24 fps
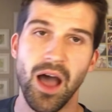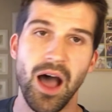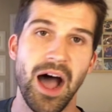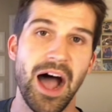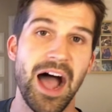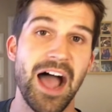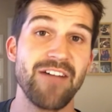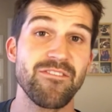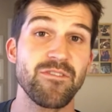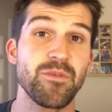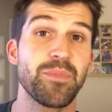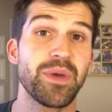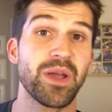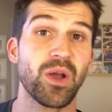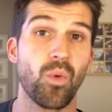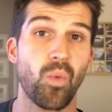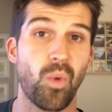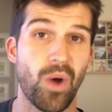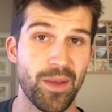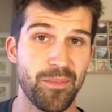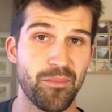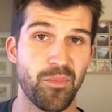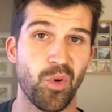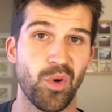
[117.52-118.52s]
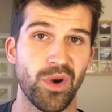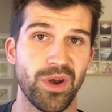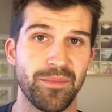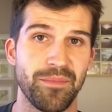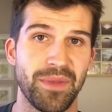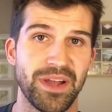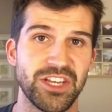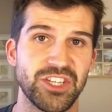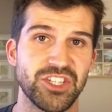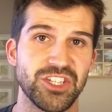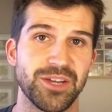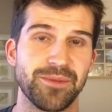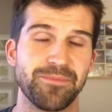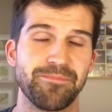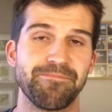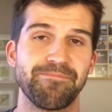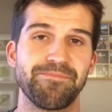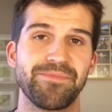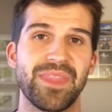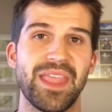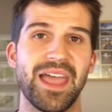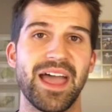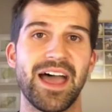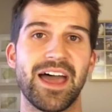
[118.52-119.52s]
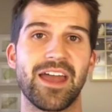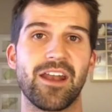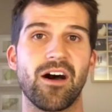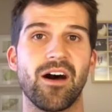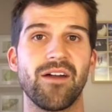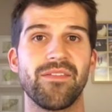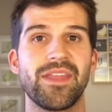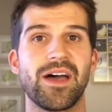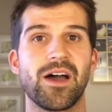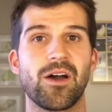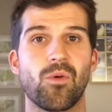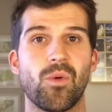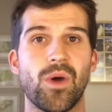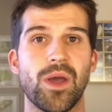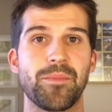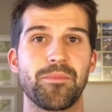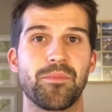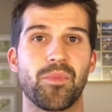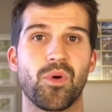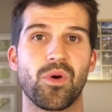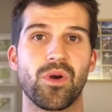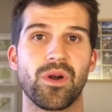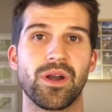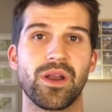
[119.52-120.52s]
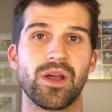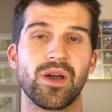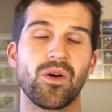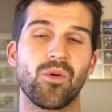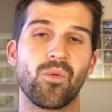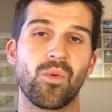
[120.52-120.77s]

I have a big whiteboard in my gym. And on that whiteboard,